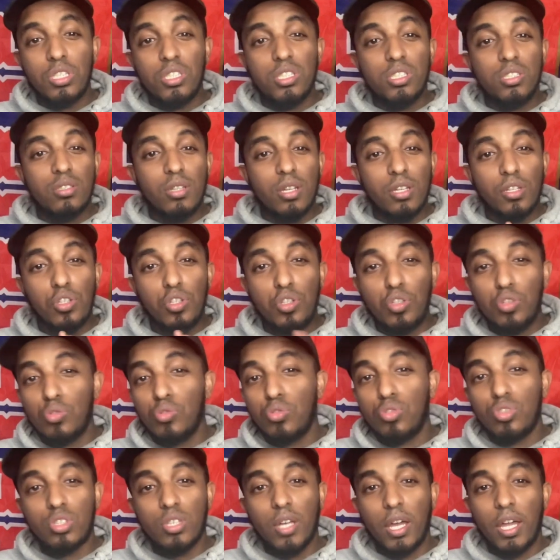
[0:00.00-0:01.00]
this is a
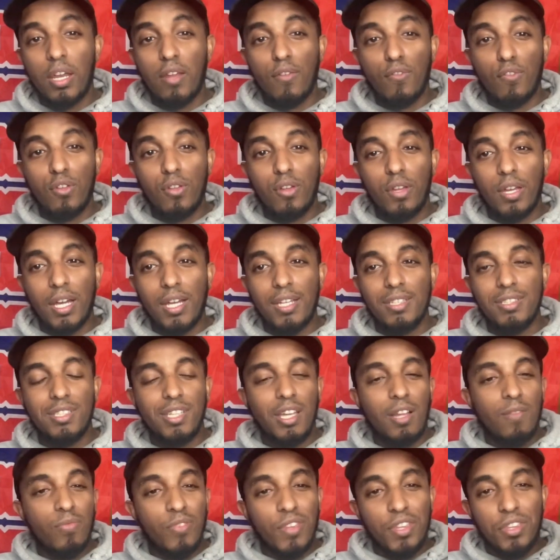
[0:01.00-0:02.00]
huge signing for you guys.
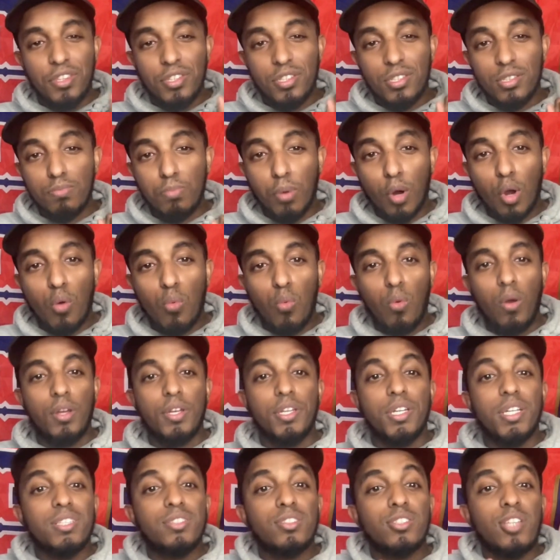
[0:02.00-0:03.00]
And this is part
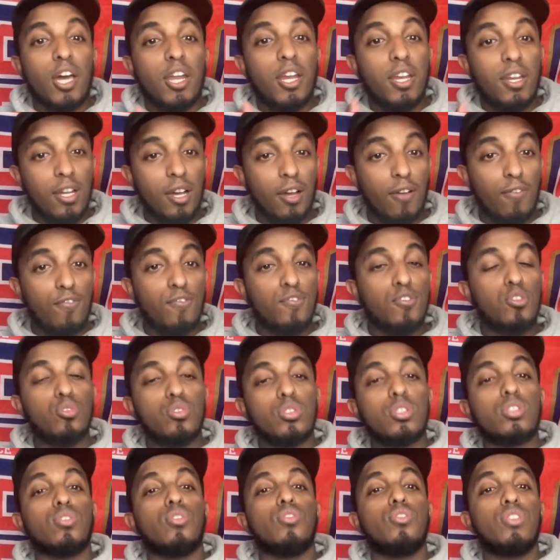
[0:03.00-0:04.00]
one. It's not enough. You
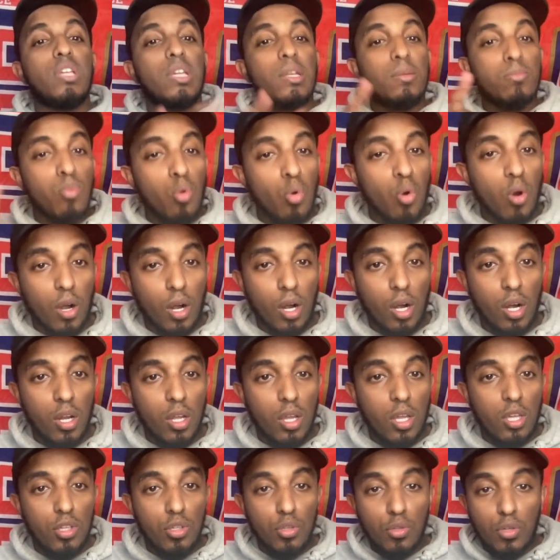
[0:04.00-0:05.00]
still need more.
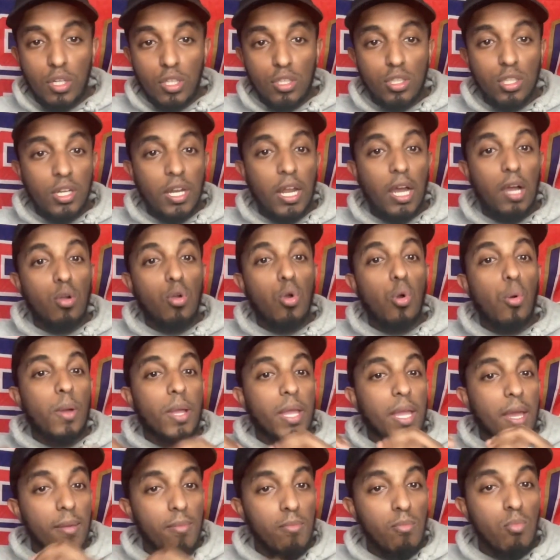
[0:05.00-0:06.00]
You need to now go
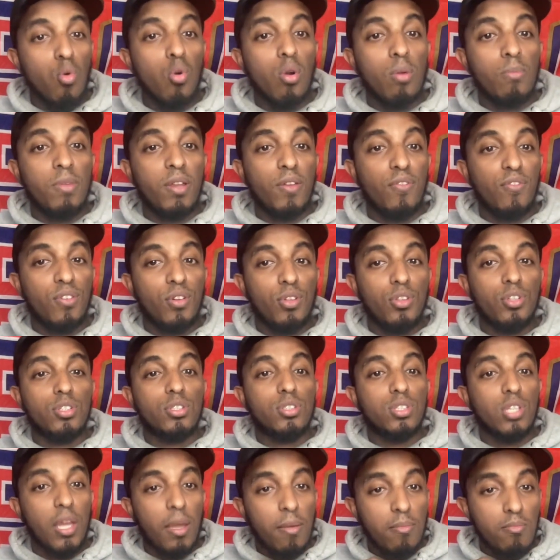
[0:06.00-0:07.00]
and get more
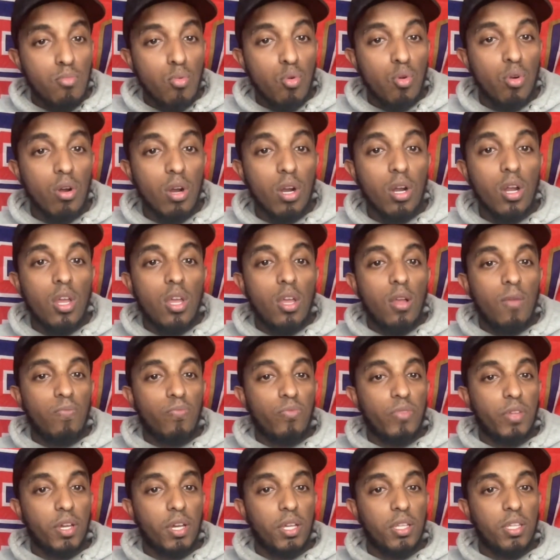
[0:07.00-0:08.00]
midfielders, get more
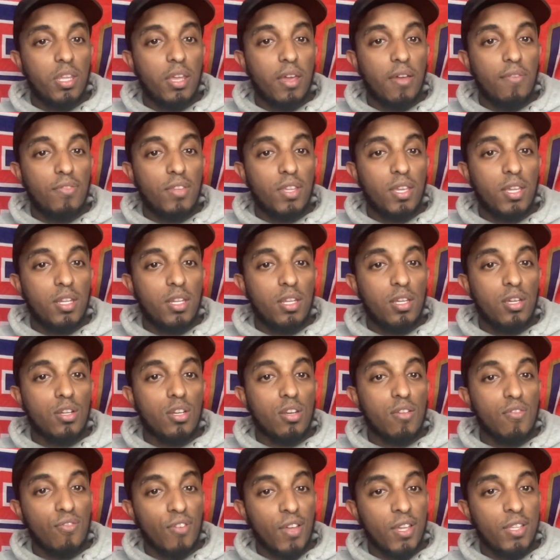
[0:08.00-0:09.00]
depth in your
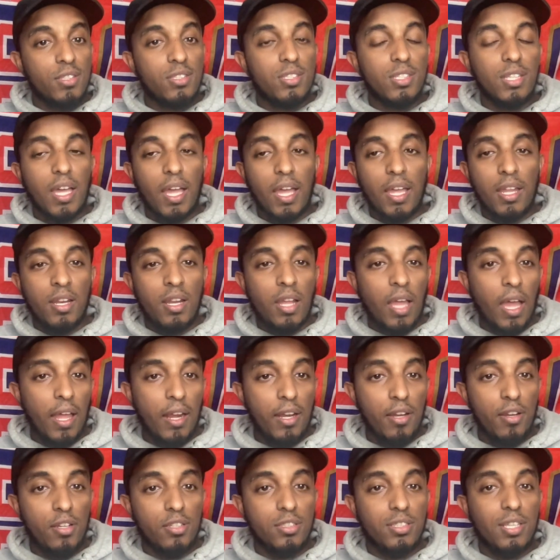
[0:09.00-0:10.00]
defense
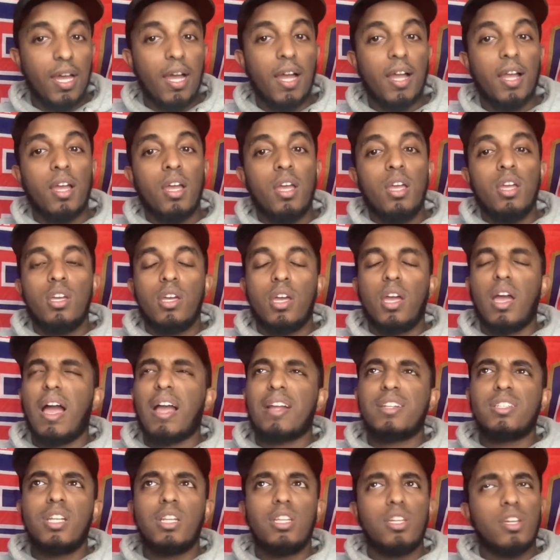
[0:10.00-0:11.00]
and your attack.
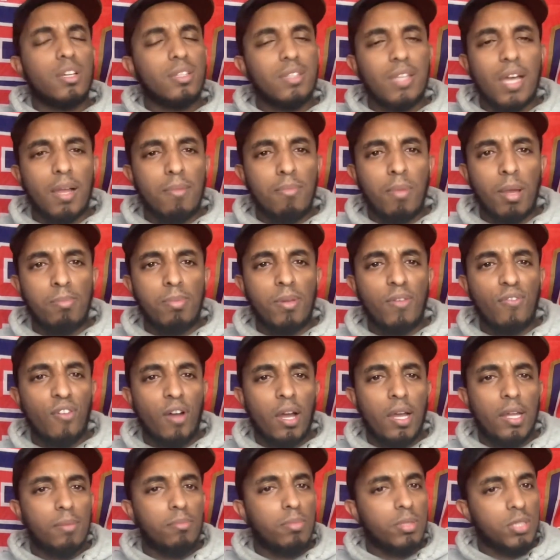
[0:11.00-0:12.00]
Actually, your attack might be
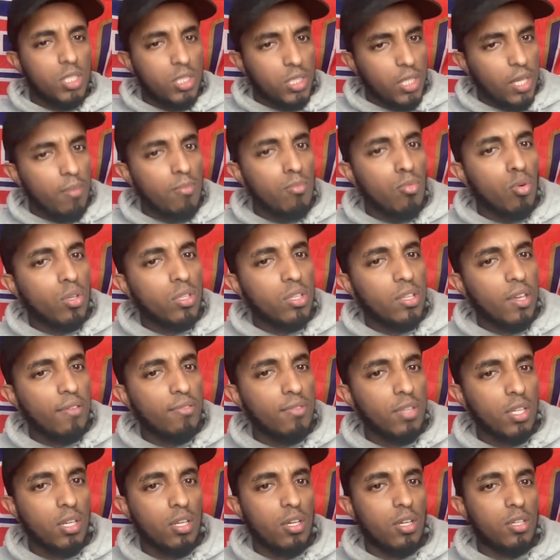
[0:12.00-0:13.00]
fine, but just get more
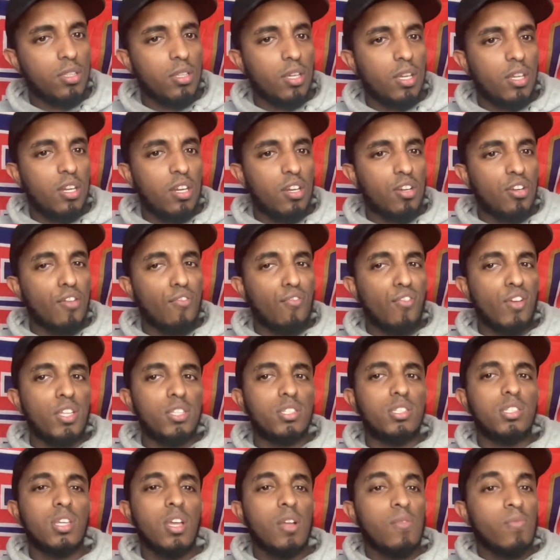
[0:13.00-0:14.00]
depth in your
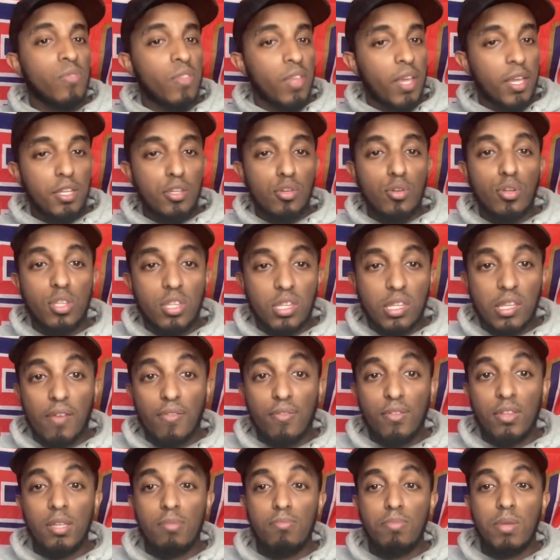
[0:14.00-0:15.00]
defense, and you could
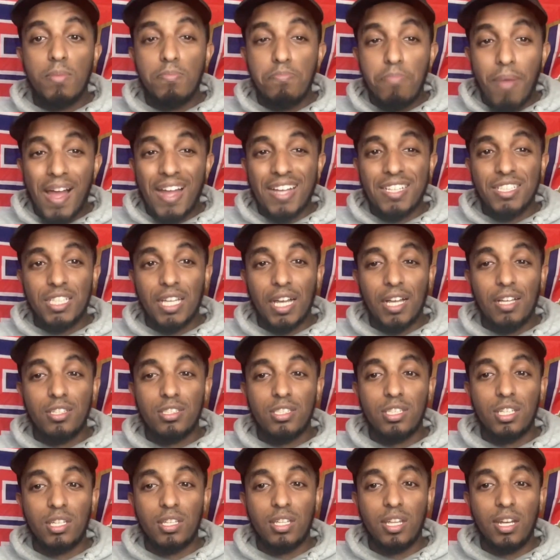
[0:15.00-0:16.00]
definitely be back
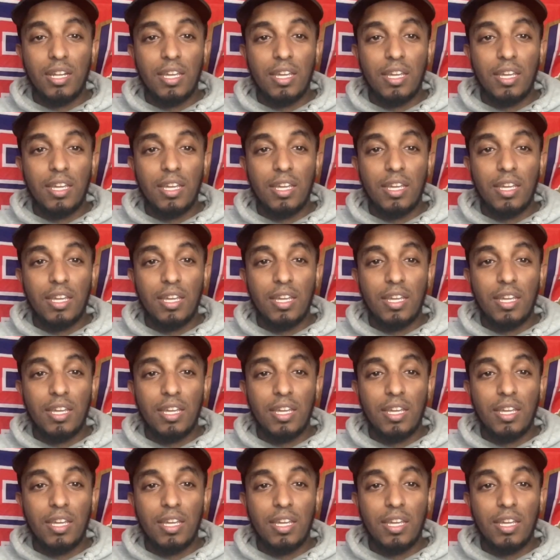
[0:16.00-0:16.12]
challenging in the